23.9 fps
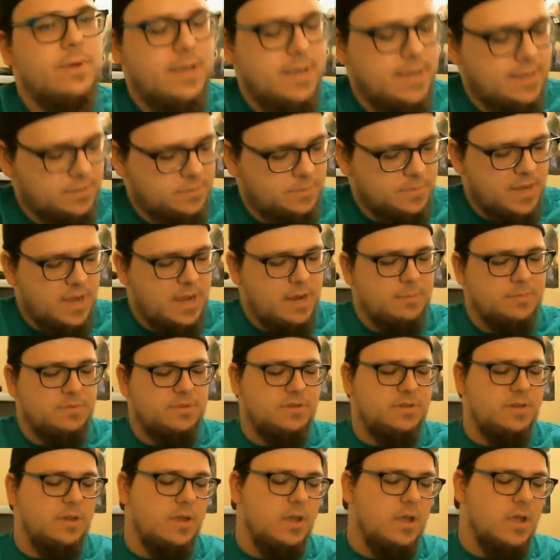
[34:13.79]
we got some
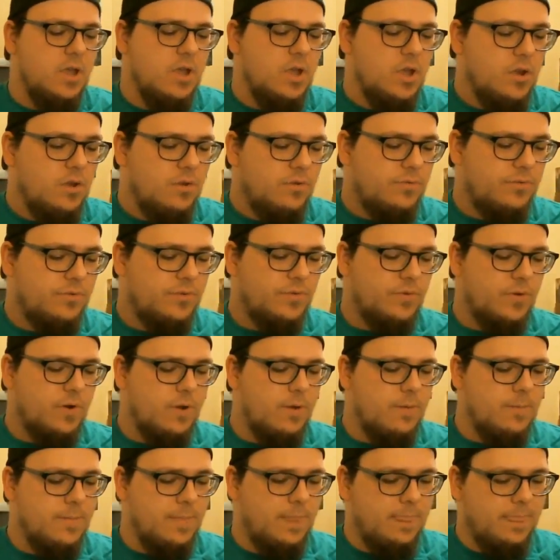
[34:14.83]
games
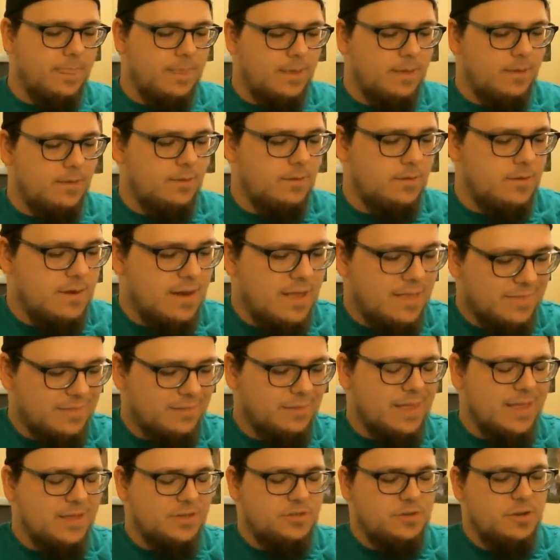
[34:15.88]
from not the
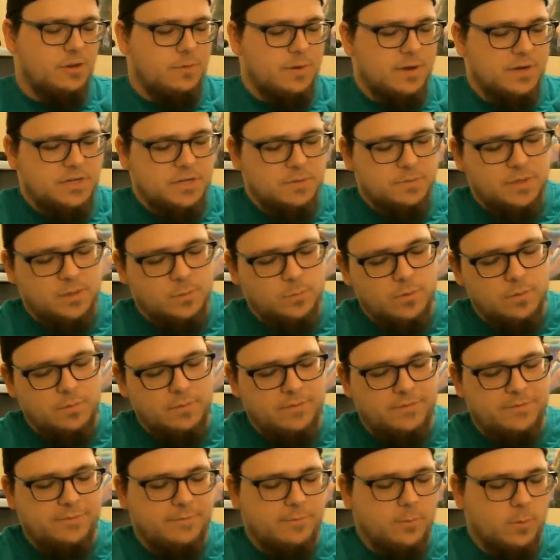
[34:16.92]
last generation, but the one
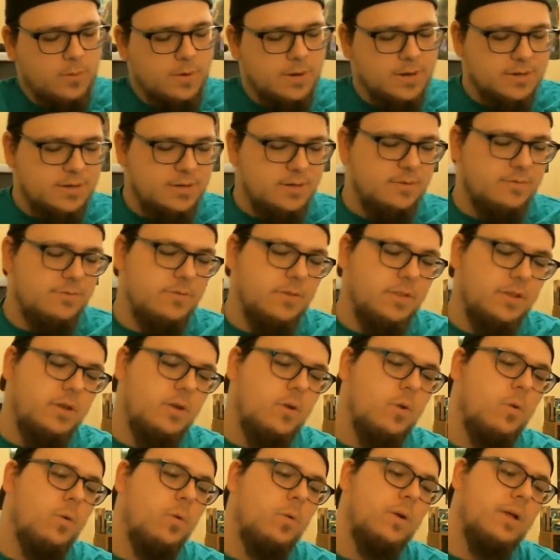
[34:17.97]
before it, for the
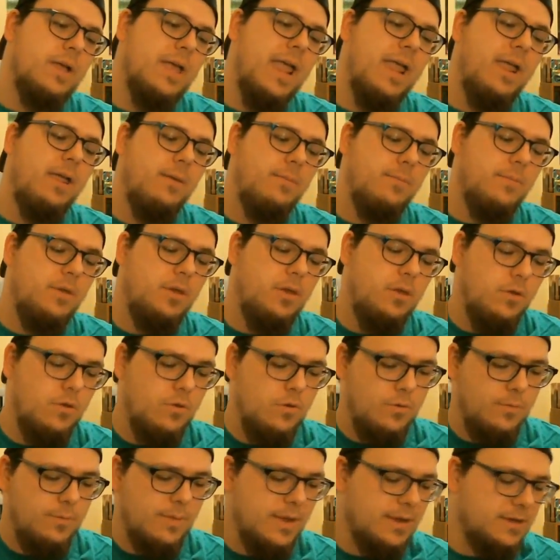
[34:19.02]
good old
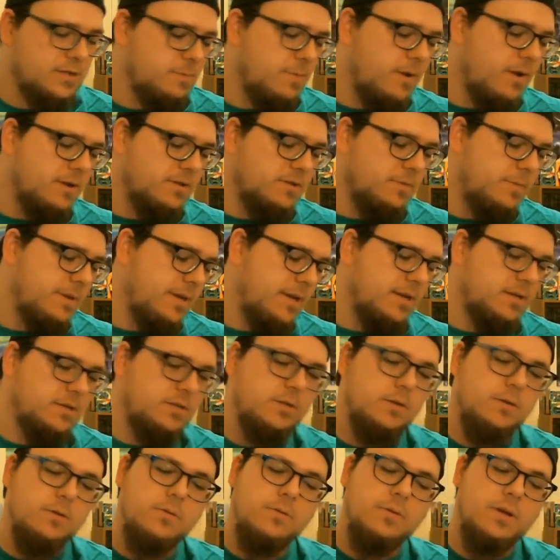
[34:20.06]
GameCube, Xbox, and
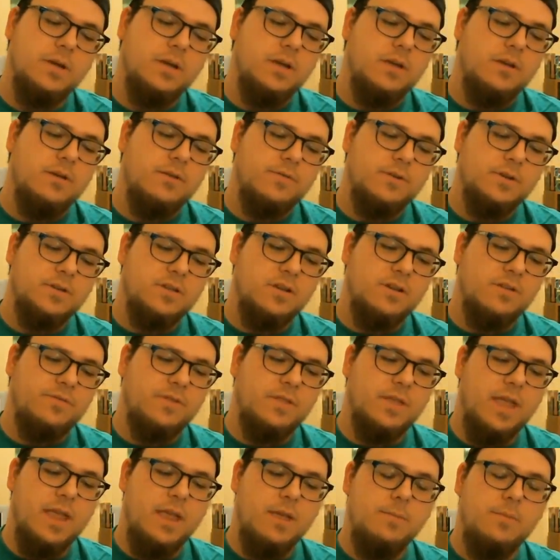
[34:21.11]
PS2. First off, for
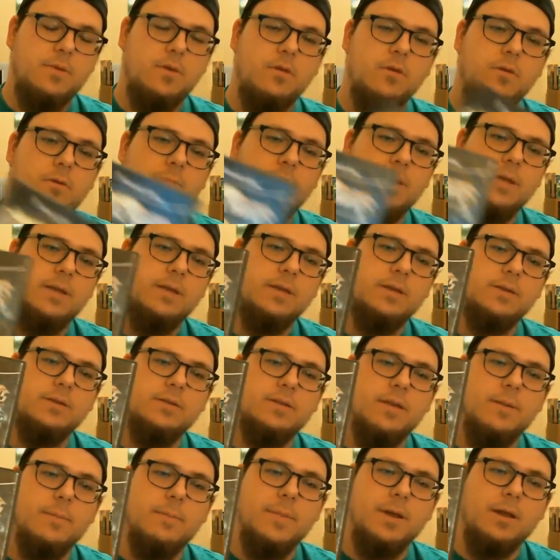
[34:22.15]
the GameCube
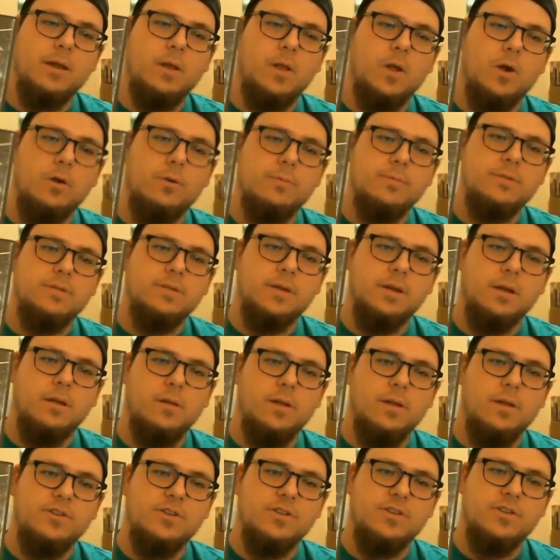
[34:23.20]
is Metal Arms,
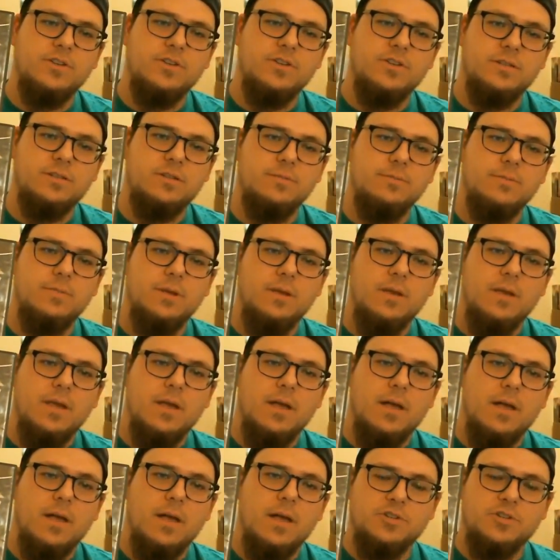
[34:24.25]
Glitch in the System.
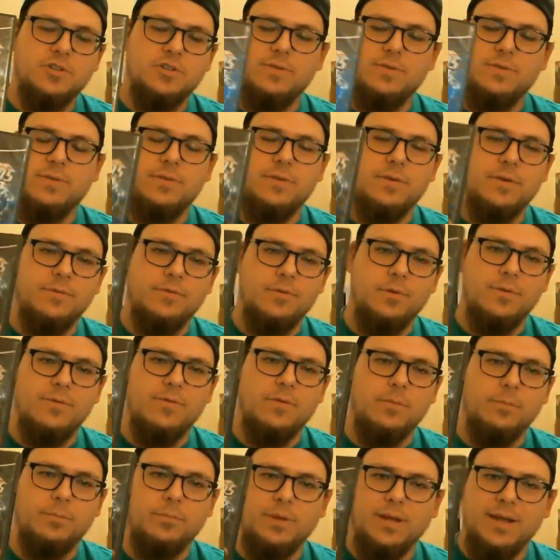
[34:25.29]
I'm not sure if you've
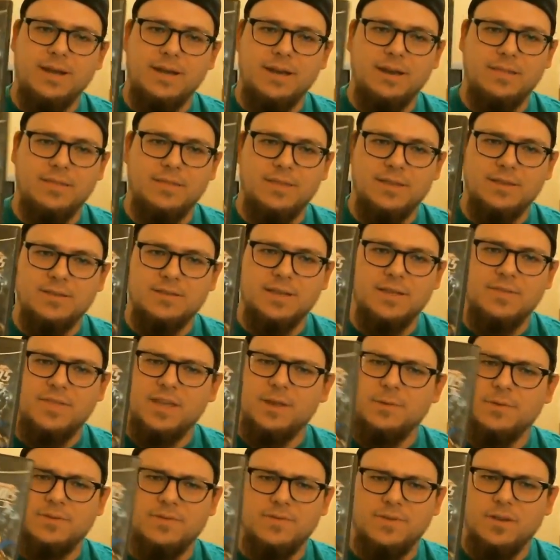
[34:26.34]
ever played this. I
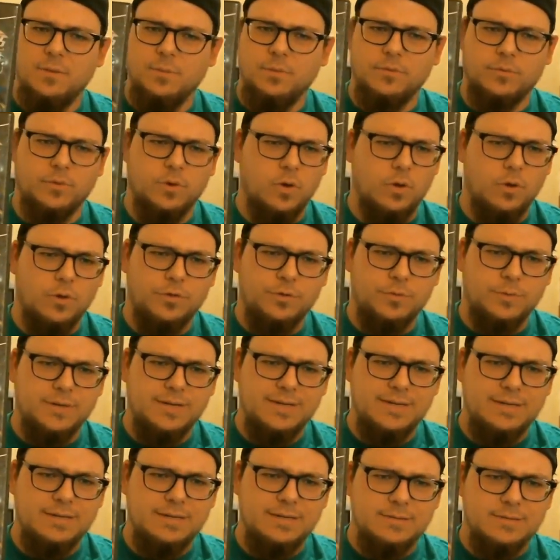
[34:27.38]
think it was available for all
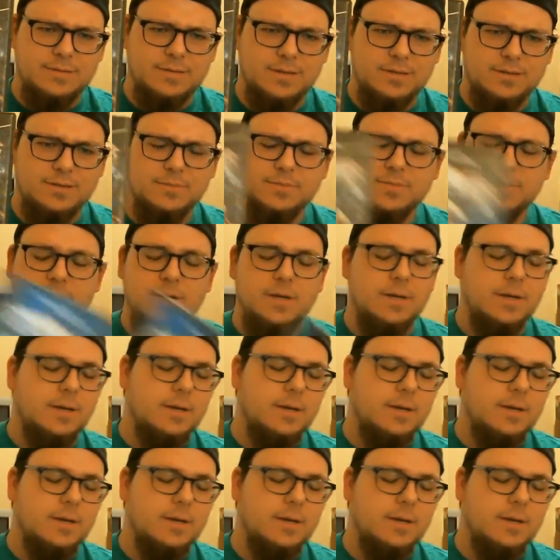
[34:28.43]
three systems.